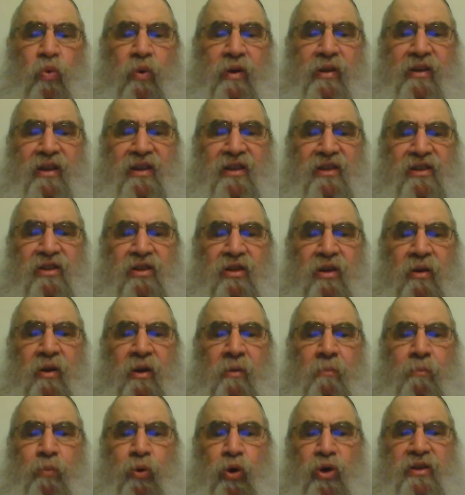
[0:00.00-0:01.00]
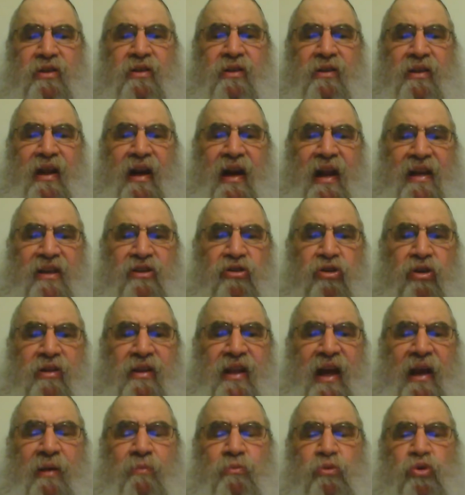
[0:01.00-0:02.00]
when this person that has
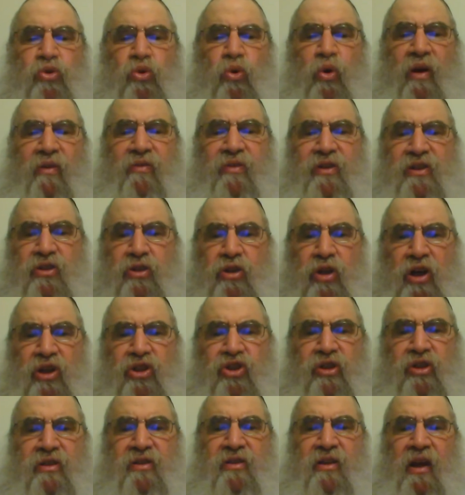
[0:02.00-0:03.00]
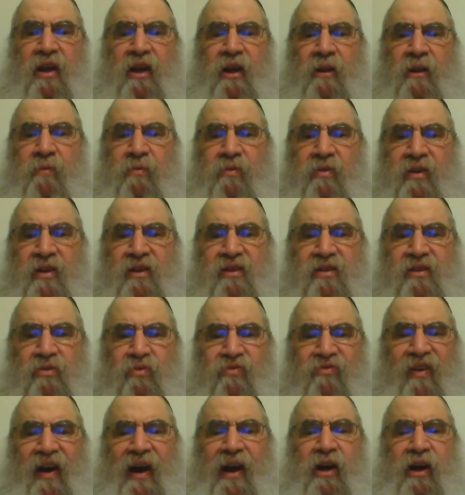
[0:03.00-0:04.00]
yodayim suavis touches this
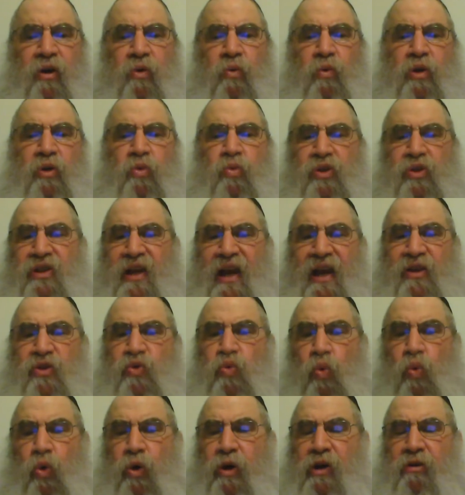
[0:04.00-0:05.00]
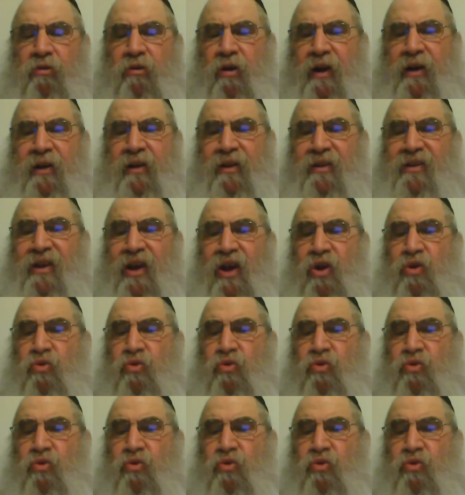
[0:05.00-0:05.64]
firewood, which has water on it,